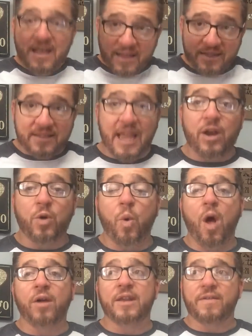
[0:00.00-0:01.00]
The state or
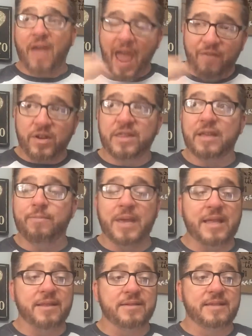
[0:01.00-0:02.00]
quality of everything
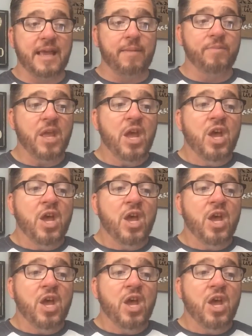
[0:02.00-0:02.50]
being the same.